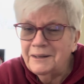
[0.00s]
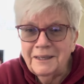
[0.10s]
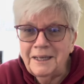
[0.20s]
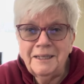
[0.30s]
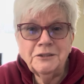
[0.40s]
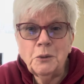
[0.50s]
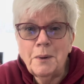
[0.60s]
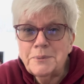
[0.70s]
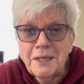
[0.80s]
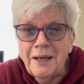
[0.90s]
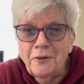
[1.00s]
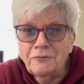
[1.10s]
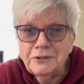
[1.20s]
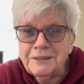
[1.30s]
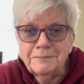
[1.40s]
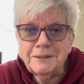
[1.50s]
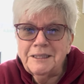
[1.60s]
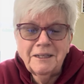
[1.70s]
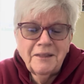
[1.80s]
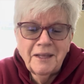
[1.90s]
getting so upset over some
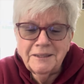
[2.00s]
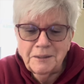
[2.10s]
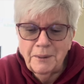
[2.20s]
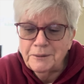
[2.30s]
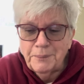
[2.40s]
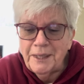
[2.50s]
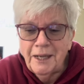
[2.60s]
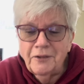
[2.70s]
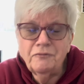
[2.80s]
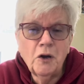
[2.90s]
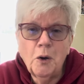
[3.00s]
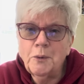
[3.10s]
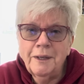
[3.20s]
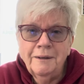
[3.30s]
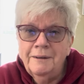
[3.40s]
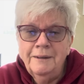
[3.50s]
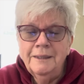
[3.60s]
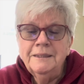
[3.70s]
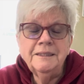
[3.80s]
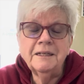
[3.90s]
silly things about being on the phone
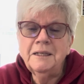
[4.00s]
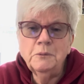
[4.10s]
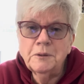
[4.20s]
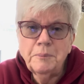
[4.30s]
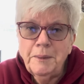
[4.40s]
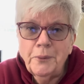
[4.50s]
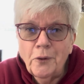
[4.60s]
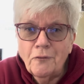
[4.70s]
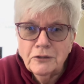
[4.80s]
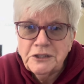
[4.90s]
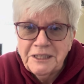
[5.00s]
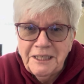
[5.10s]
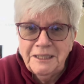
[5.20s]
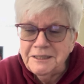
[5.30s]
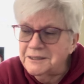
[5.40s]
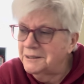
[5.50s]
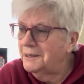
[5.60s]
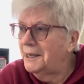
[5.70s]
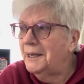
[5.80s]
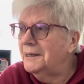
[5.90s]
dealing with people overseas
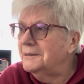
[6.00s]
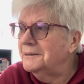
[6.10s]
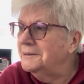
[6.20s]
and